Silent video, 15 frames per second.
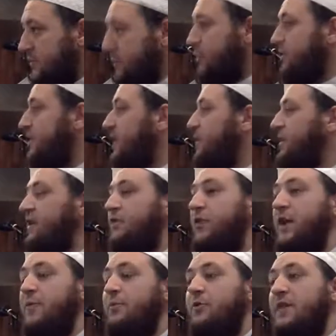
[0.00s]
We will see where this
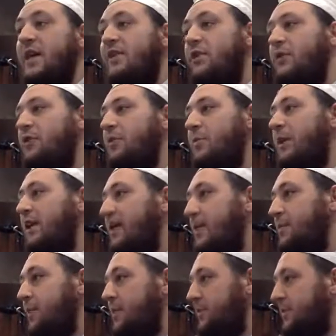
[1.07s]
freedom will take you on Yawm
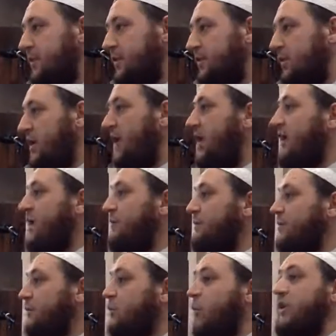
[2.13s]
al-Qiyamah, when Allah
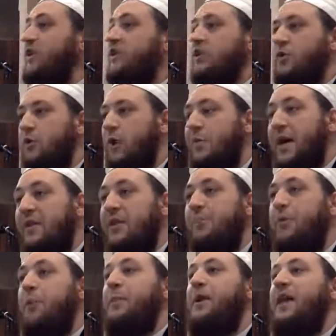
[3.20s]
comes to question you about the
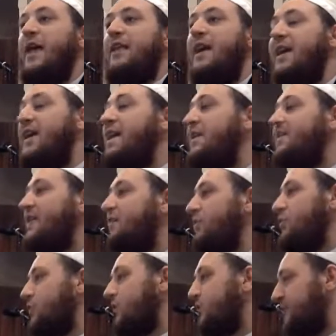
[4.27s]
property that He has
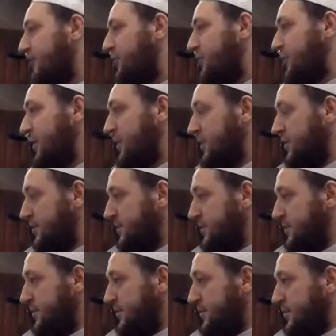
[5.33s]
given you Himself,
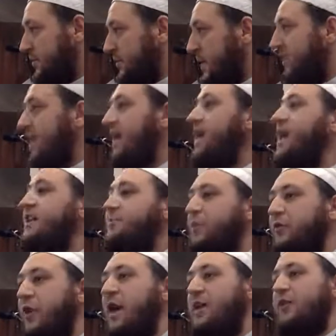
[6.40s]
and that He has
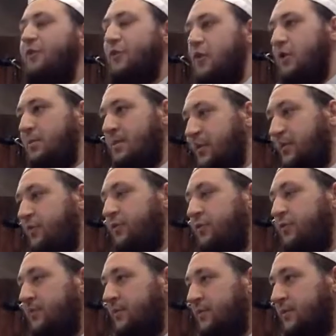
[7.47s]
provided for you Himself,
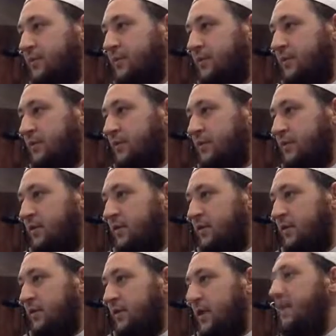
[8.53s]

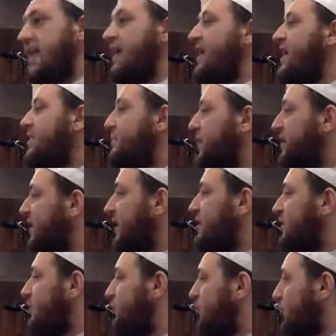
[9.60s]
and that He has
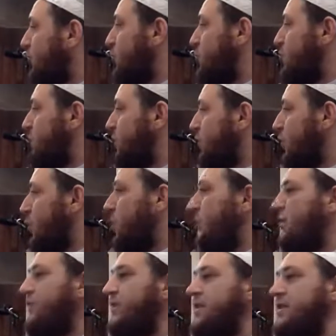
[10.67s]
protected for you
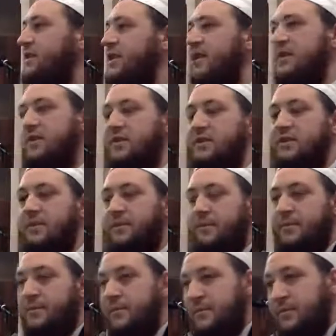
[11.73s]
all of these years.
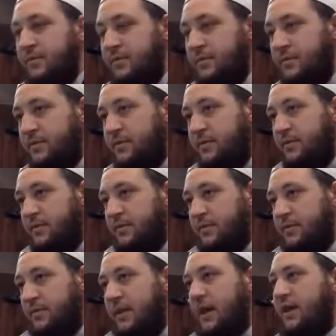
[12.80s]

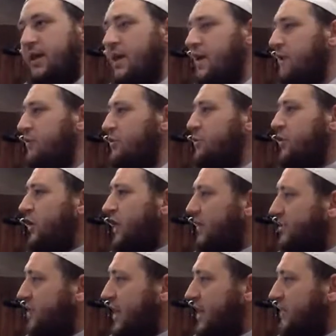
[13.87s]
La ilaha illallah. Do we not
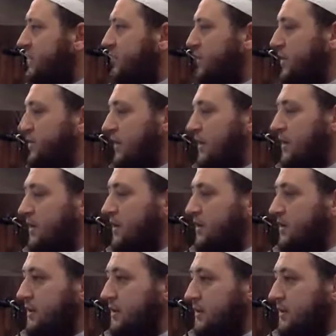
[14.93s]
have shyness in front of Allah?